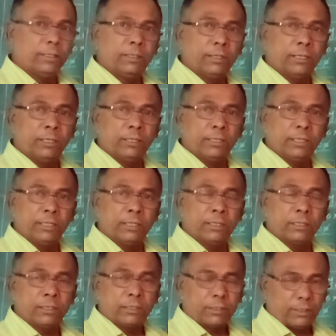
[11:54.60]
in
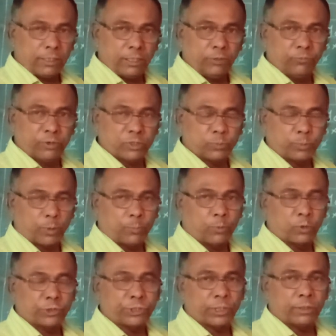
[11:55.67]
a inverse
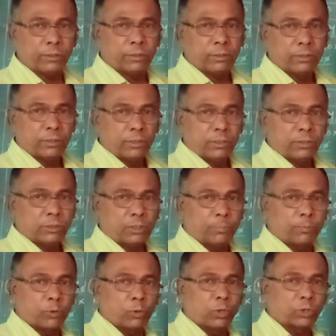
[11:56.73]
proportion, the
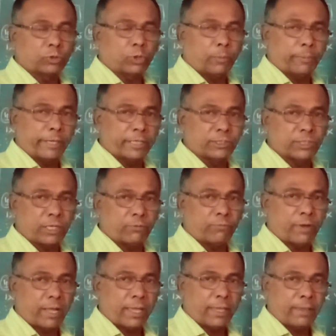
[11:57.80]
product of x and
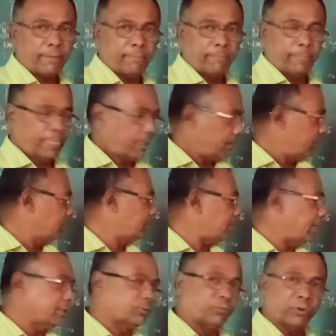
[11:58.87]
y, means
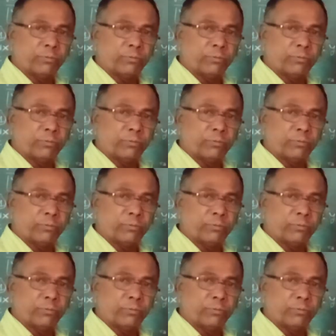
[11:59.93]
x1